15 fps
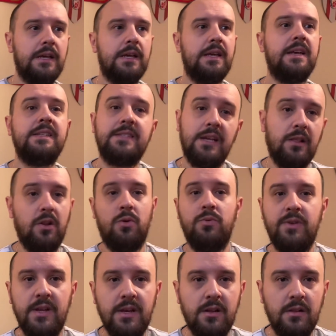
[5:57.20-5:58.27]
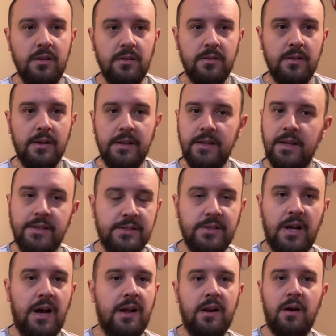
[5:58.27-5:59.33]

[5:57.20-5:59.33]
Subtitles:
is a loan deal. It's not